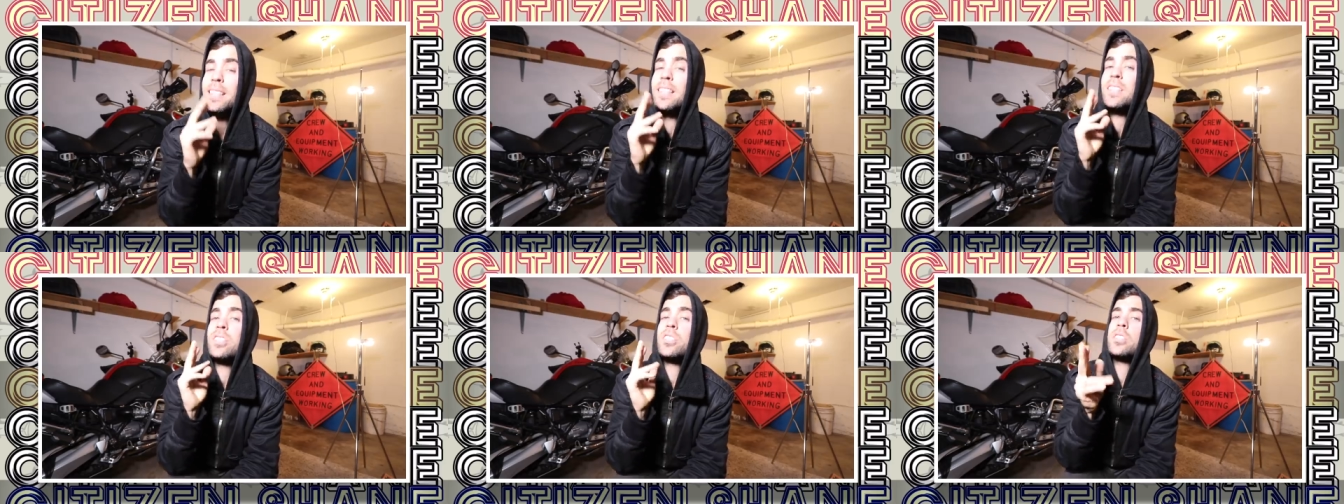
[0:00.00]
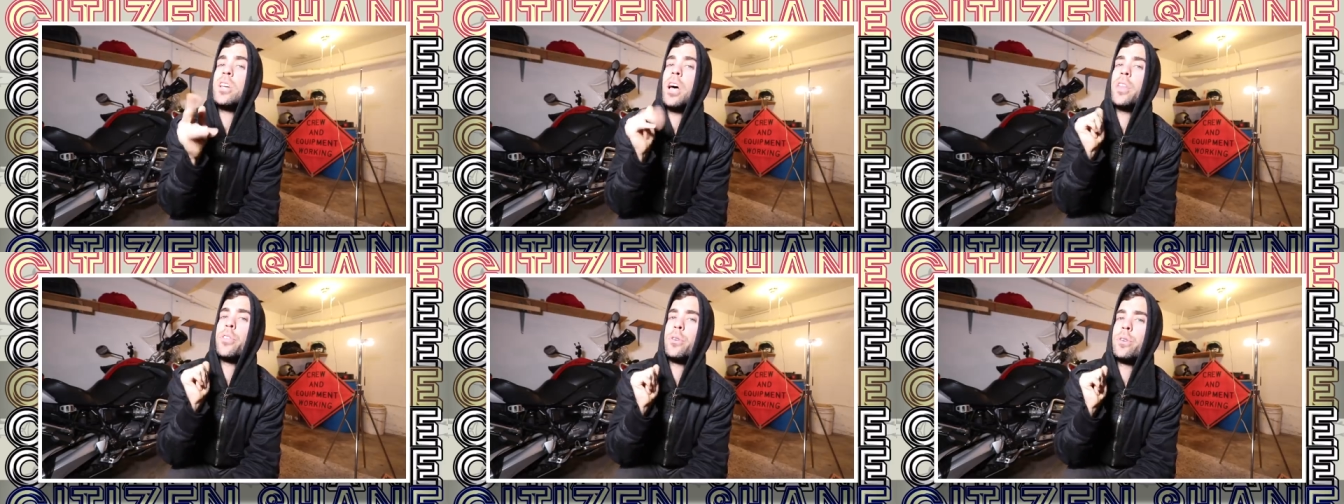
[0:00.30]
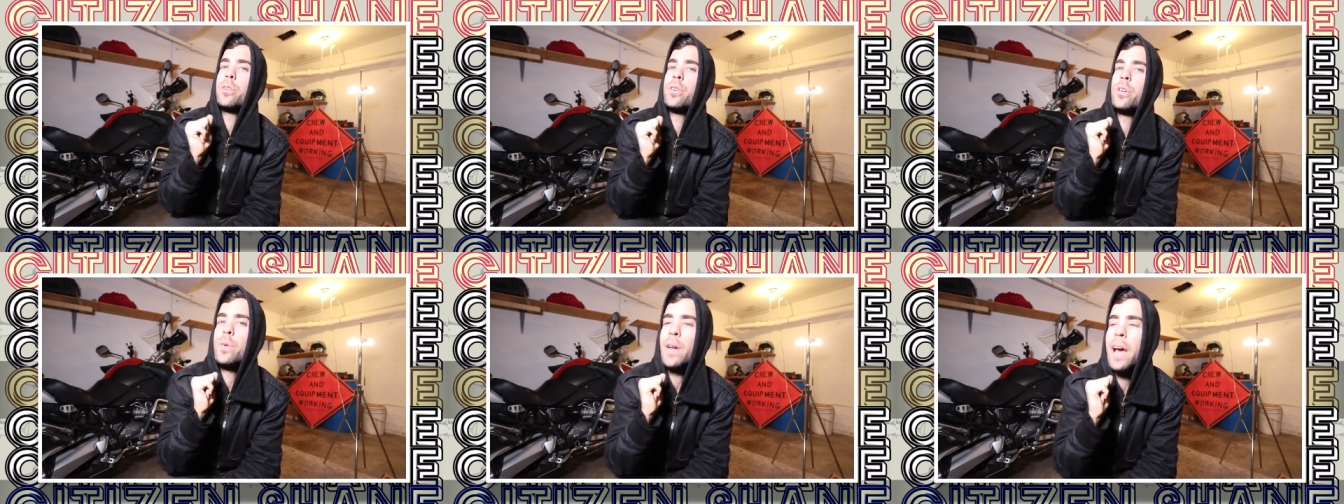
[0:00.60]
in the
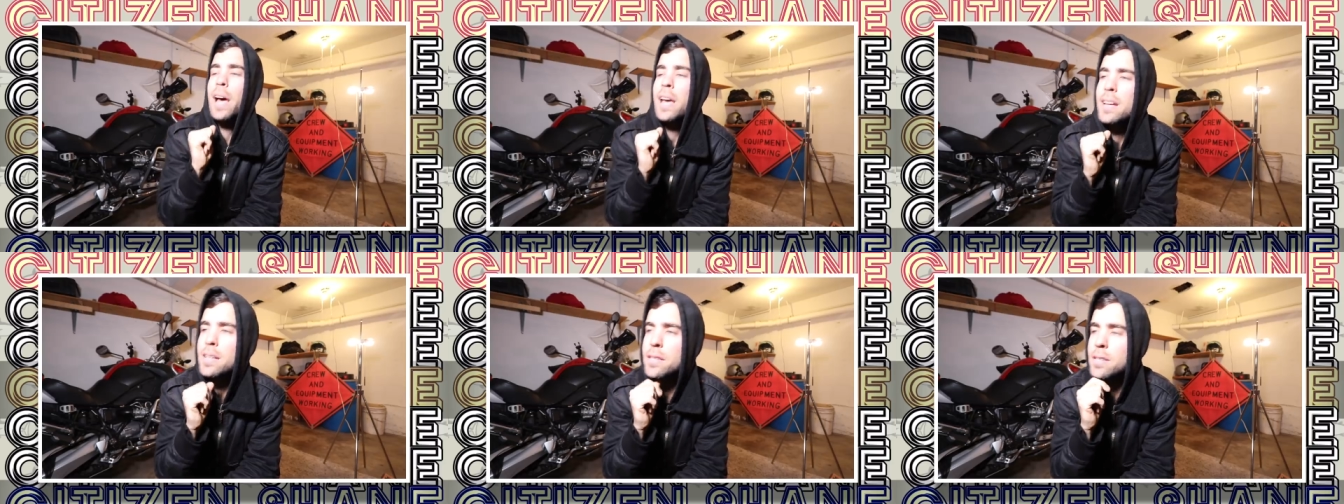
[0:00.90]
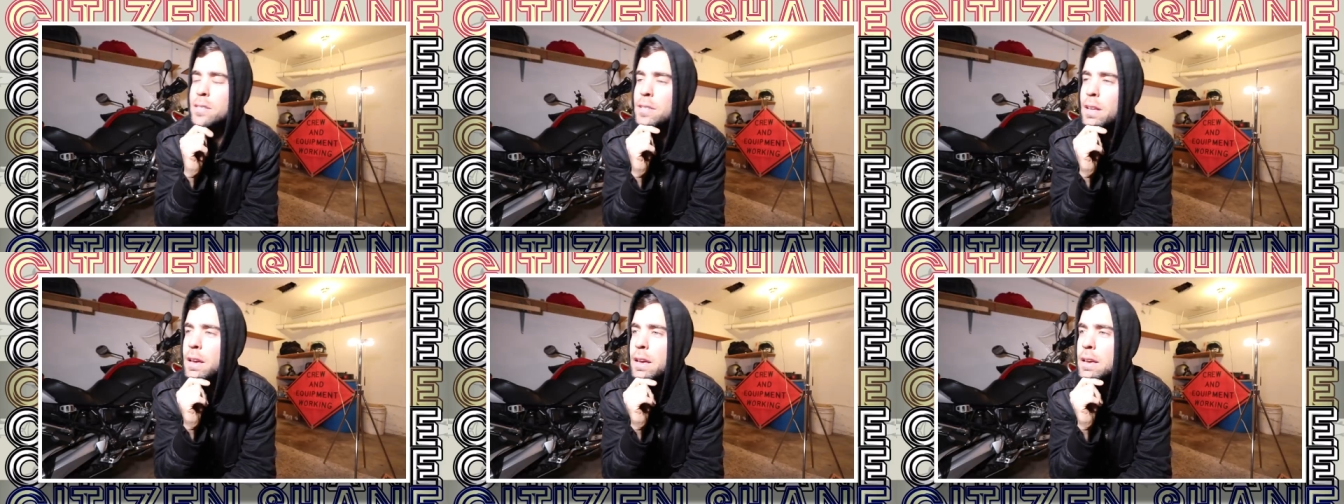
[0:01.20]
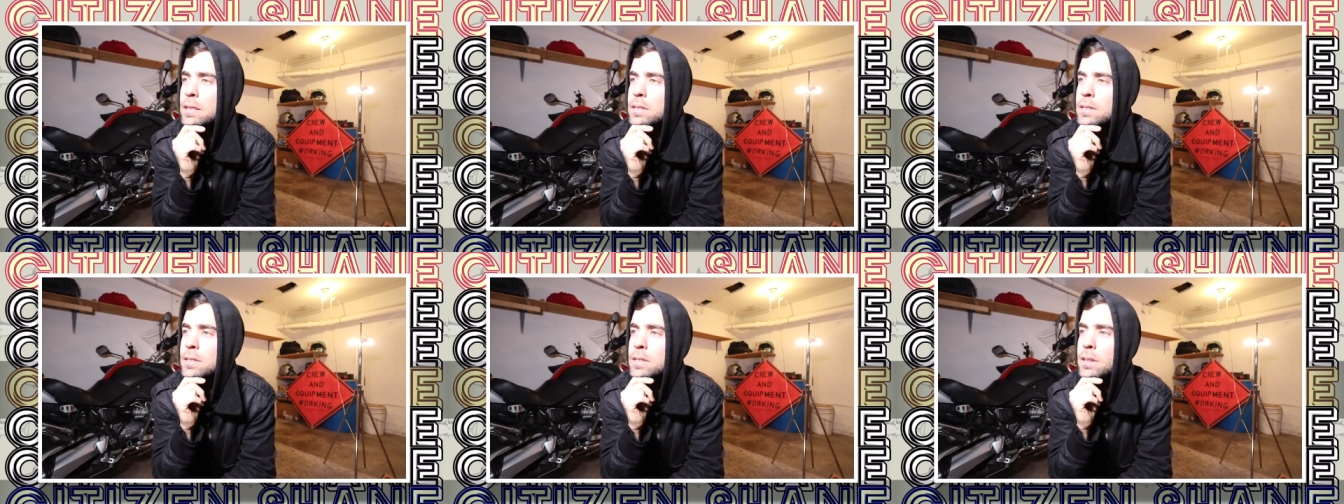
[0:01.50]
southern United
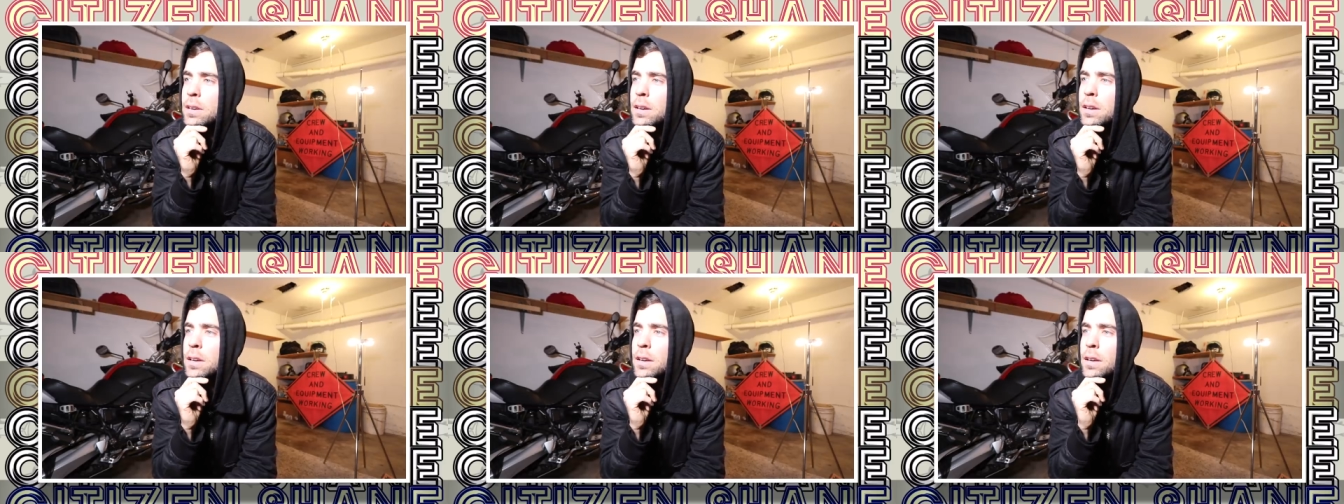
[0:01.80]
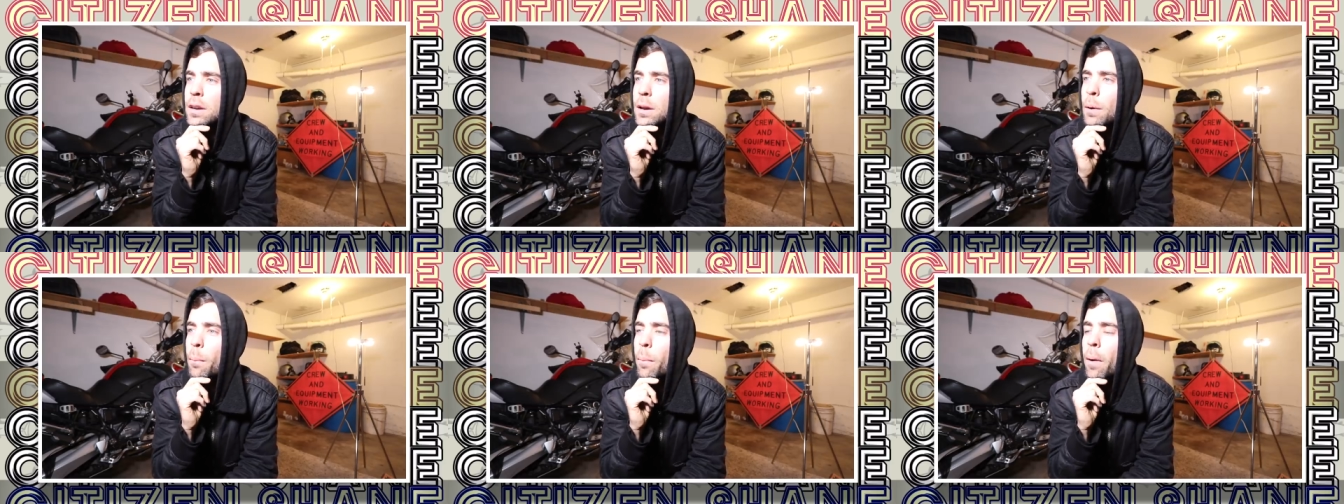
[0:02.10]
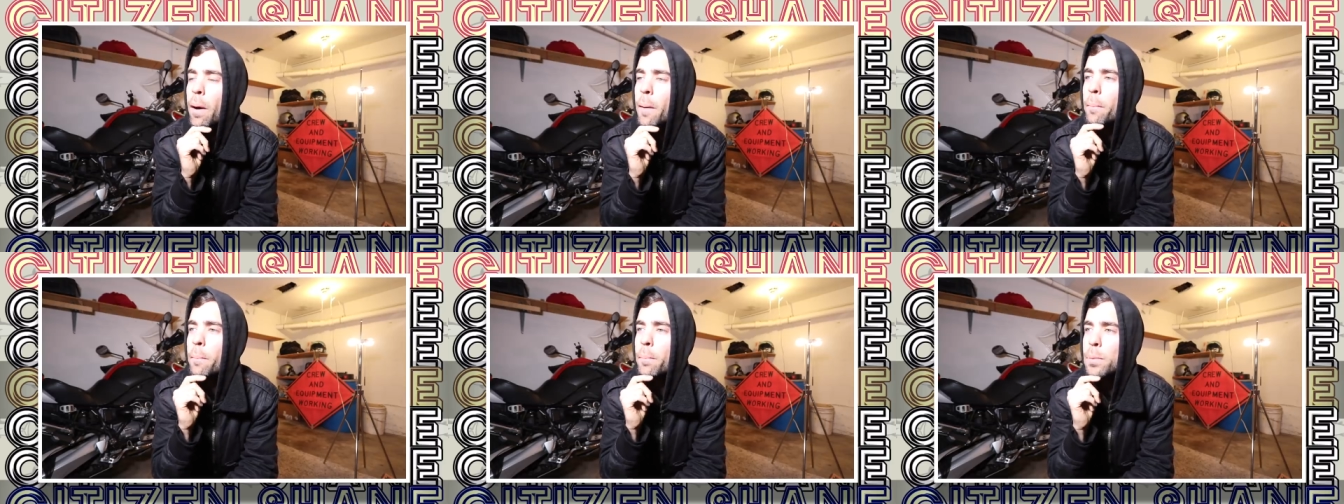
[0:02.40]
States.
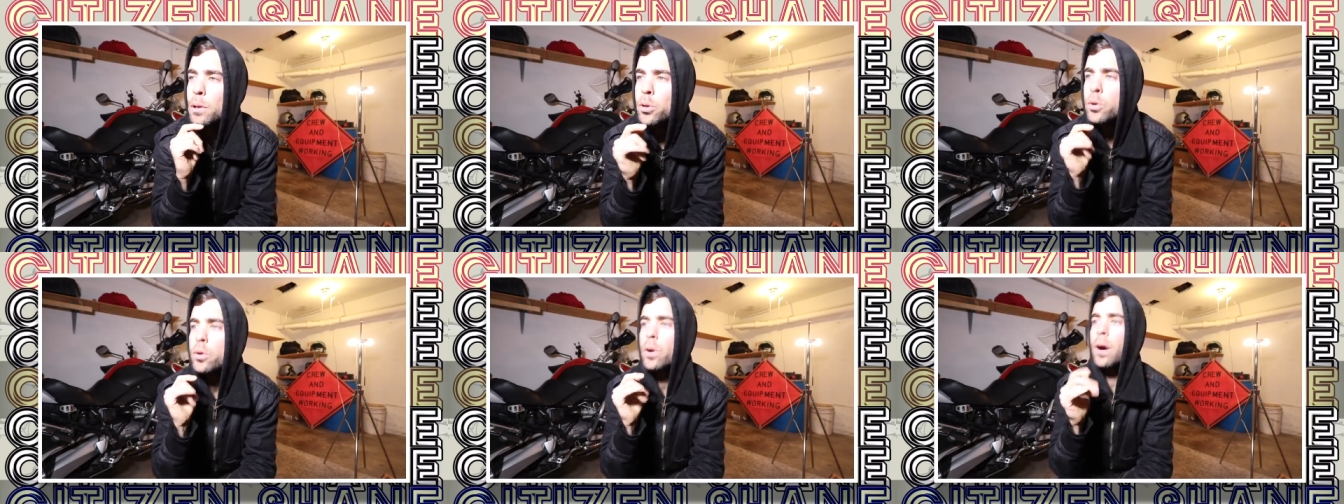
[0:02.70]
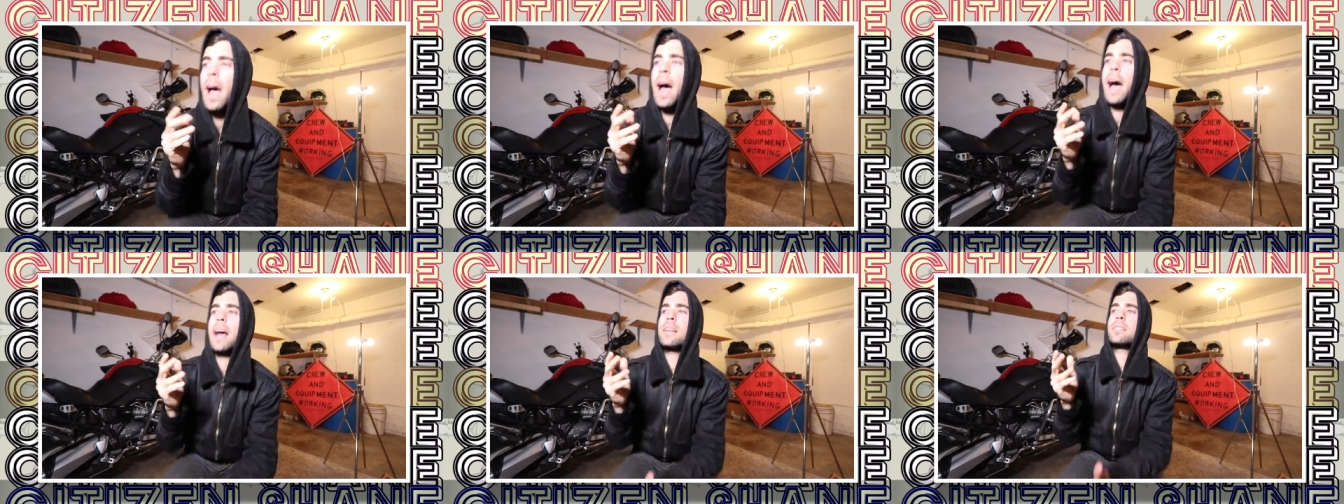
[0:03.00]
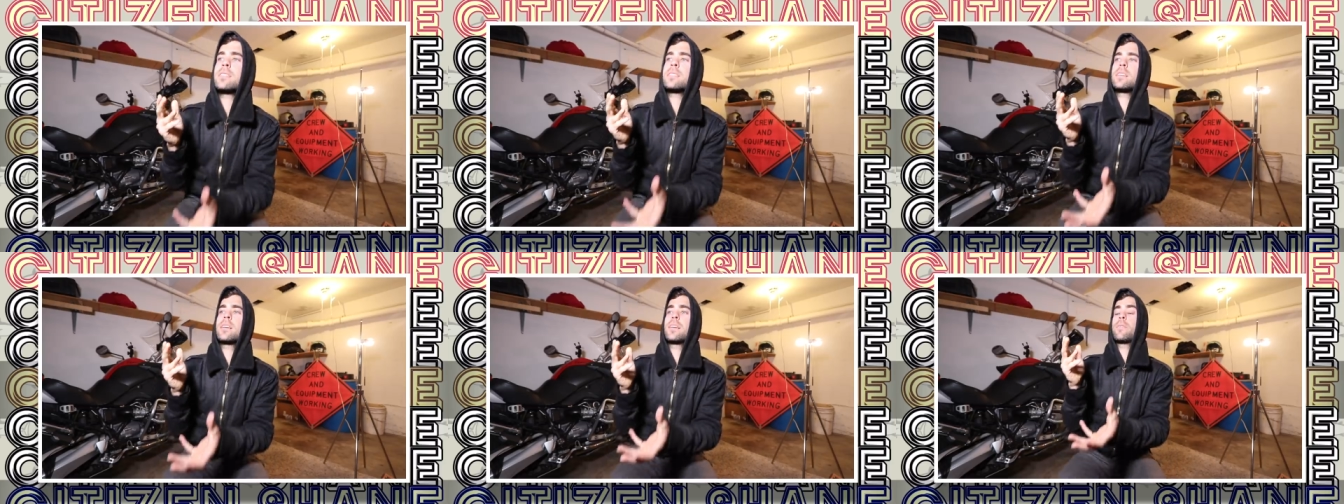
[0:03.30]
But
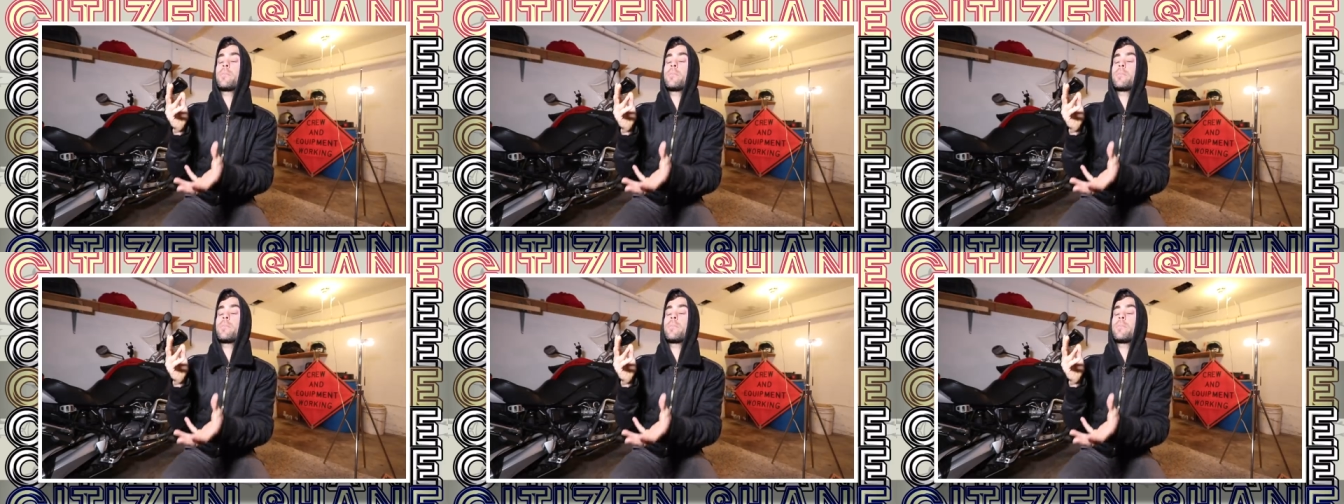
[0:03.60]
bluegrass,